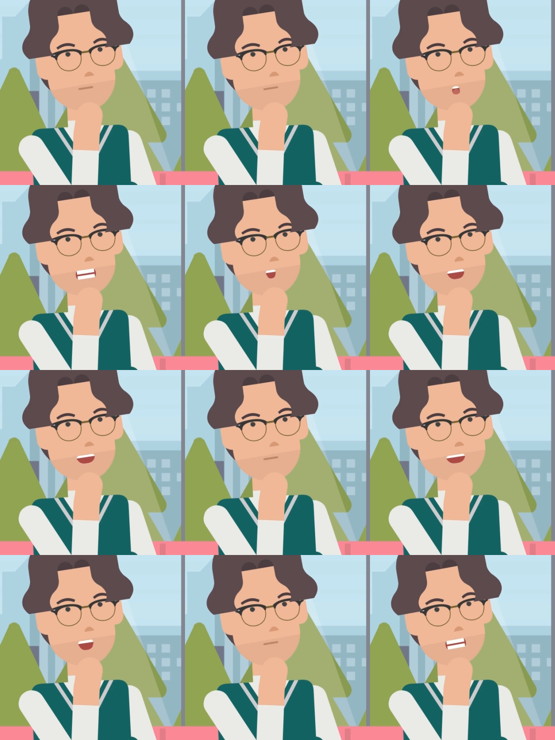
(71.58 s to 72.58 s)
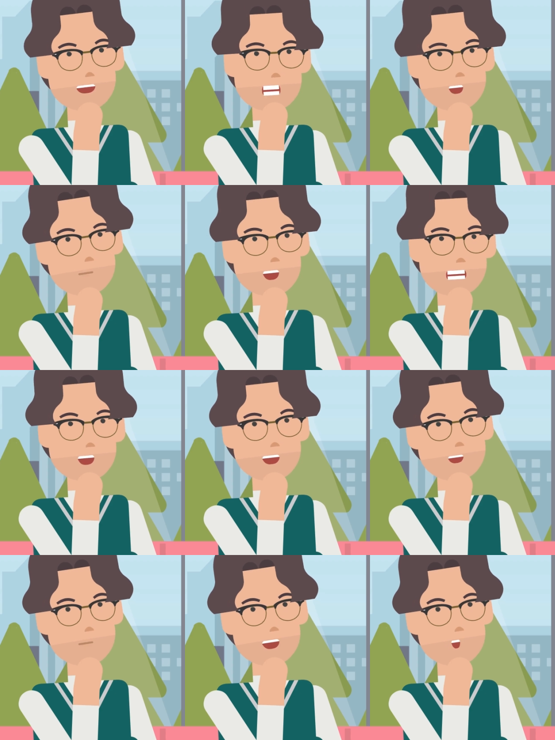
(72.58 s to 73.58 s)
They have TKZ AI
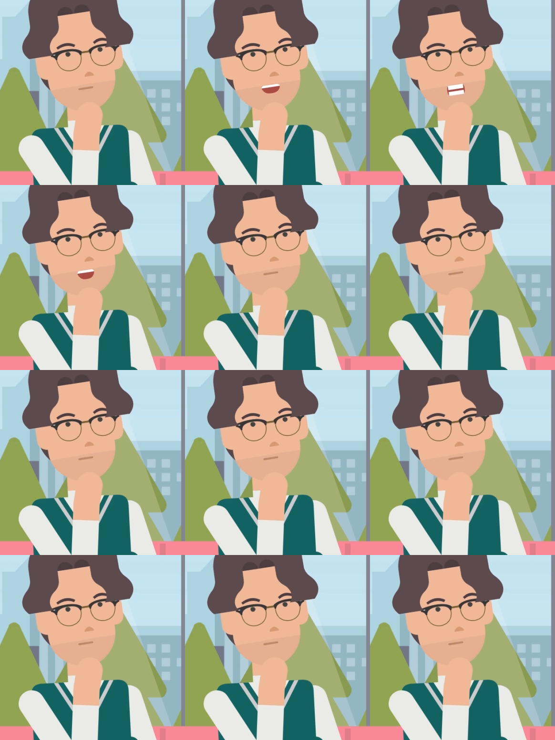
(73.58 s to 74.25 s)
chatbot,